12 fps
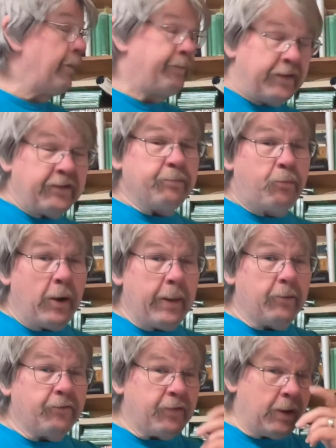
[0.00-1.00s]
at this point i
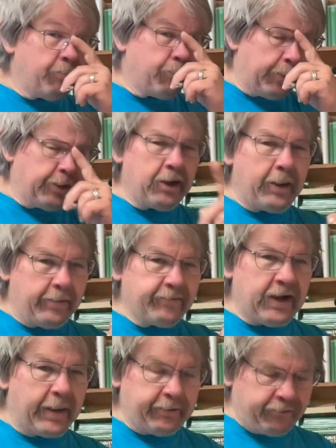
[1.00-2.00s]
was feeling pretty good i've
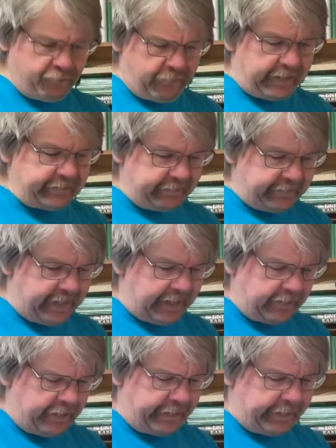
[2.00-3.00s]
got a direct attack
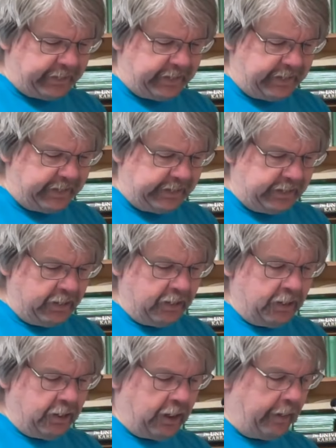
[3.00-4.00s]
on the king
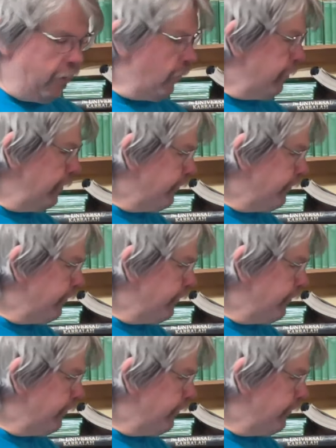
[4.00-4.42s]
an open